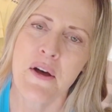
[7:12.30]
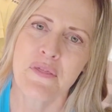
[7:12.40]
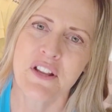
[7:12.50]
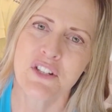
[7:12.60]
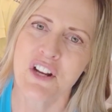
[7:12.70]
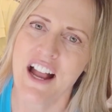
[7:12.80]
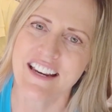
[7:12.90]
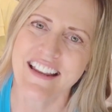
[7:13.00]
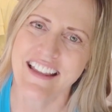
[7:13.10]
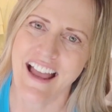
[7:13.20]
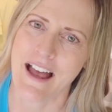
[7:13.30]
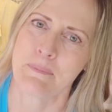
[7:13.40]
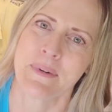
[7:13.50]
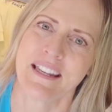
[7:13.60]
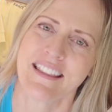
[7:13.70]
the china
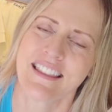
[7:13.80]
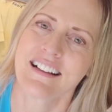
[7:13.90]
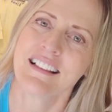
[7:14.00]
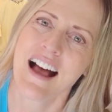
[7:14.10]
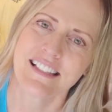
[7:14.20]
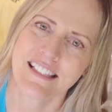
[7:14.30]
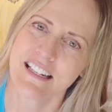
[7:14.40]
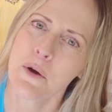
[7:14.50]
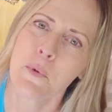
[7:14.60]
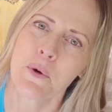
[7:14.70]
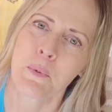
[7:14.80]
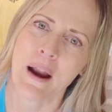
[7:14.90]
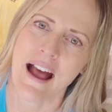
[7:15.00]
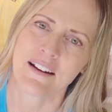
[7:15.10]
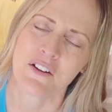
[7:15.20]
cabinet, the glass in it would
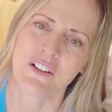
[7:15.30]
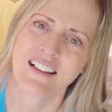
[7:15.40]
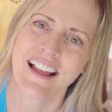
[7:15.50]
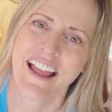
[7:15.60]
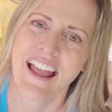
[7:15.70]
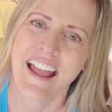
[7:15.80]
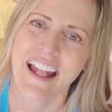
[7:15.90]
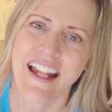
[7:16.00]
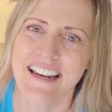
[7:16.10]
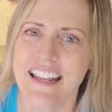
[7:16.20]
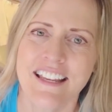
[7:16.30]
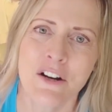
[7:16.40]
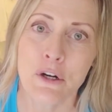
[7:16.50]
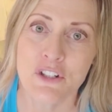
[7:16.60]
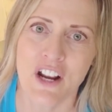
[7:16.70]
rattle. And in
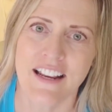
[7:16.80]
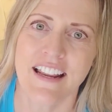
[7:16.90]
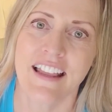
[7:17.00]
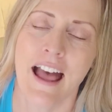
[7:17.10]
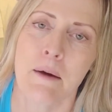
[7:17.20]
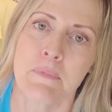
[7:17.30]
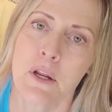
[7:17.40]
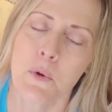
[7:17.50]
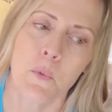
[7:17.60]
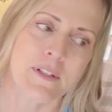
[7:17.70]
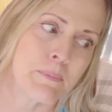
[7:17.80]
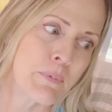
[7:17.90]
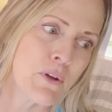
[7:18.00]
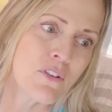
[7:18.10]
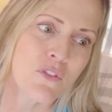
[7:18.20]
her china cabinet was
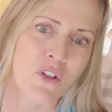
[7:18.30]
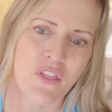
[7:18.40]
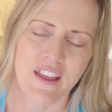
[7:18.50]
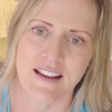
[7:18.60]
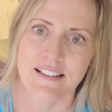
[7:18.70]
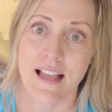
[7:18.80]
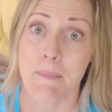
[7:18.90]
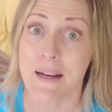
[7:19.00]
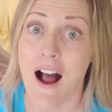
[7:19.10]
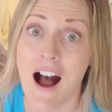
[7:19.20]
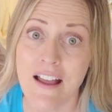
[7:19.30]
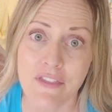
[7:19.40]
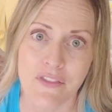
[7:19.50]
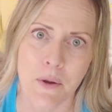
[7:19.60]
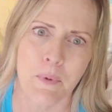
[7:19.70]
beautiful things. I mean, I
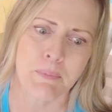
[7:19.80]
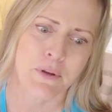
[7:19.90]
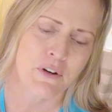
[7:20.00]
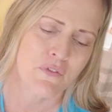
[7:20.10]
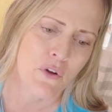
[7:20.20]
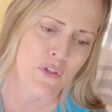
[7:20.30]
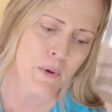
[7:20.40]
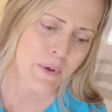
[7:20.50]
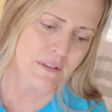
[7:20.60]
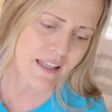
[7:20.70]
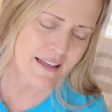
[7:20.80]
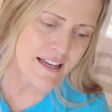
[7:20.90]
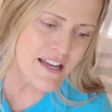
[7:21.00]
thought they were beautiful. There were like